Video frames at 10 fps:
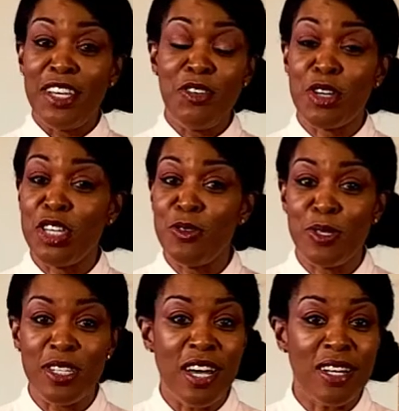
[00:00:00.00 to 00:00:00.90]
You can
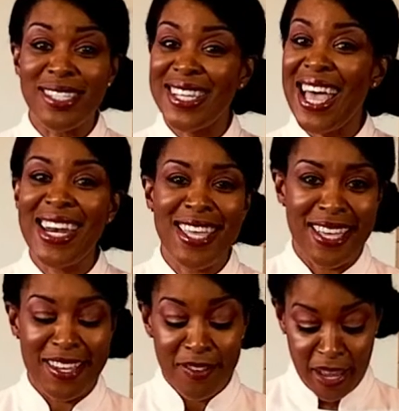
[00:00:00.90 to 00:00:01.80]
use nuts,
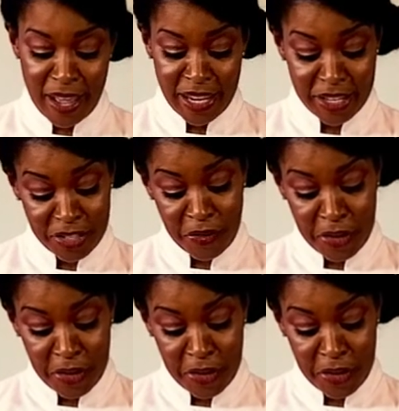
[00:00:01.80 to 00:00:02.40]
anything you like to